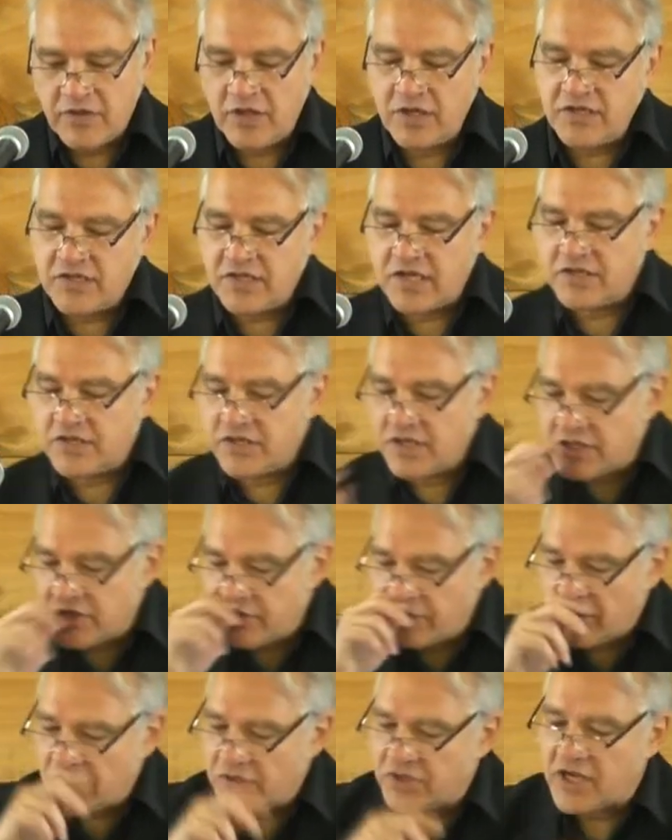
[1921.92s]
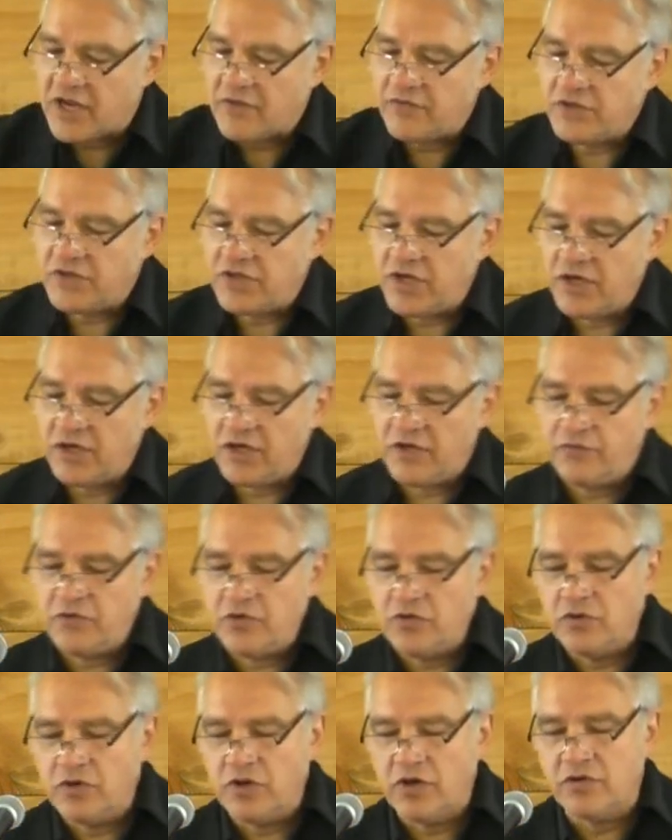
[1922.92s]
But then he says this in verse 17
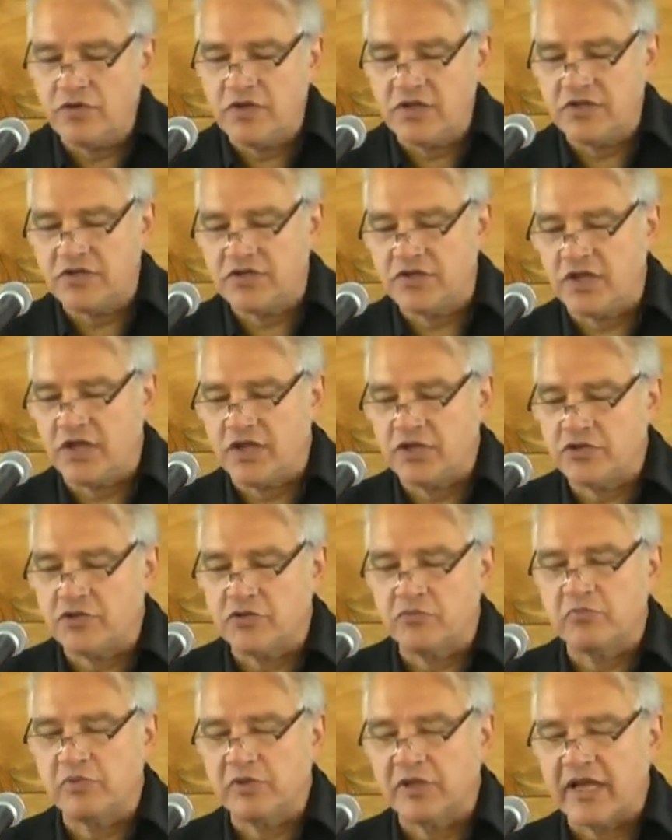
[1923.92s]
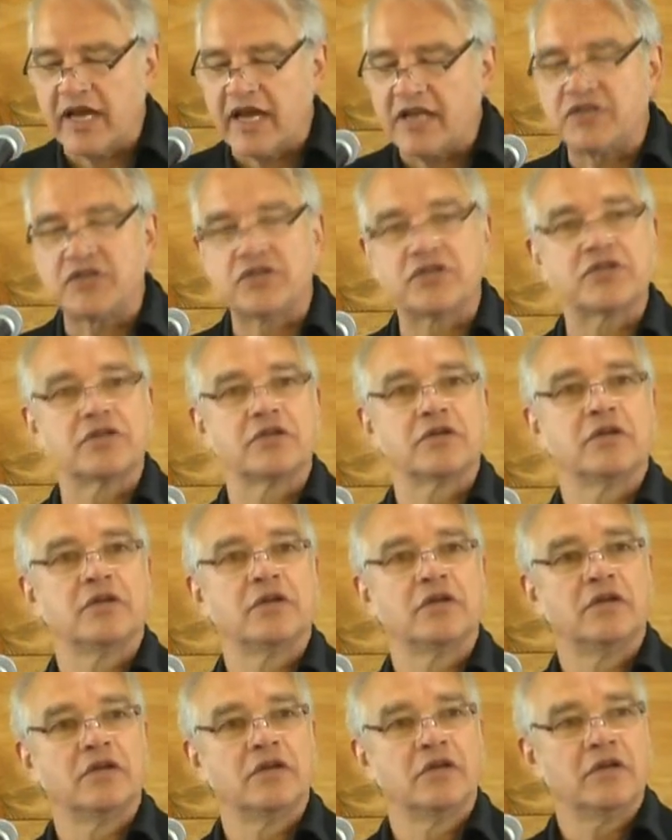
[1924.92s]
if you know these things, you're blessed
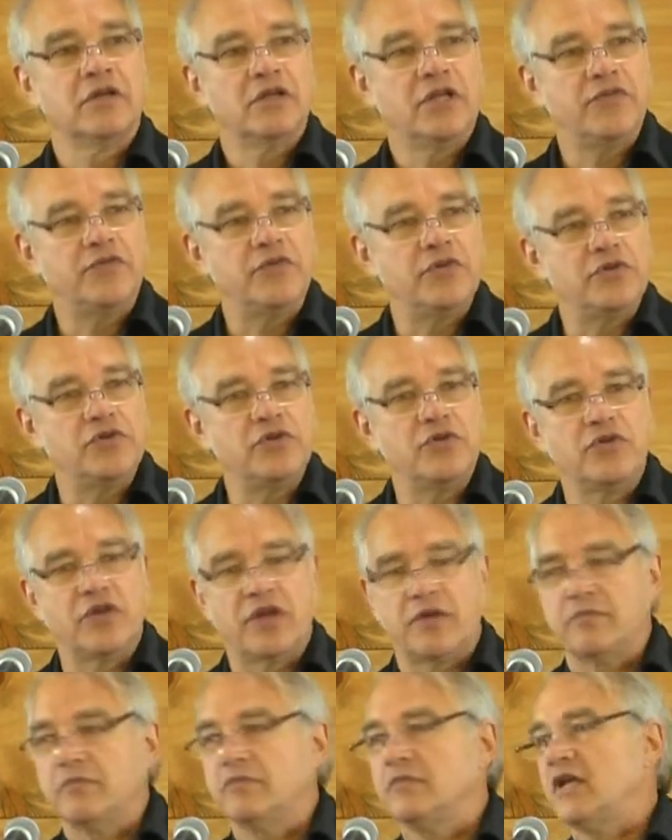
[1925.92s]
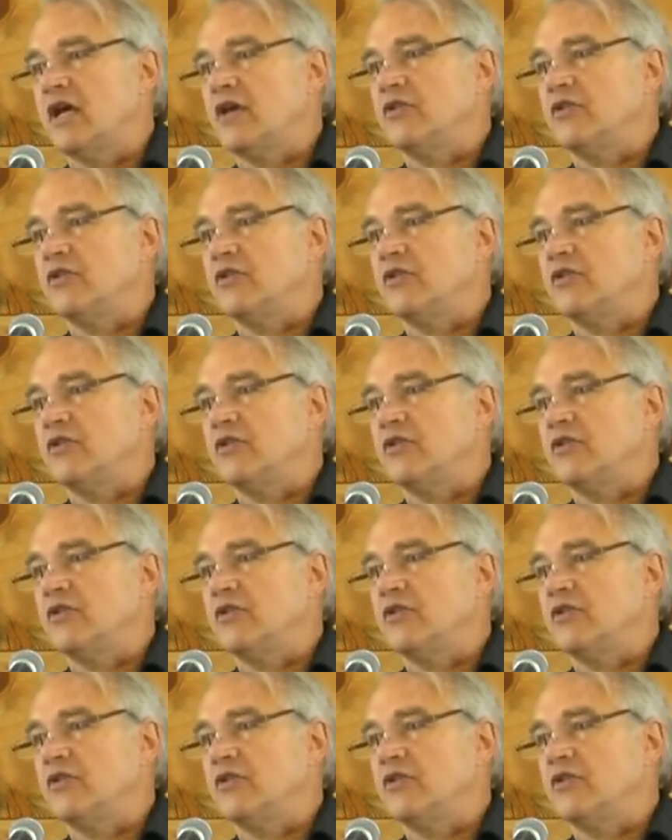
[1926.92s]
if you do them.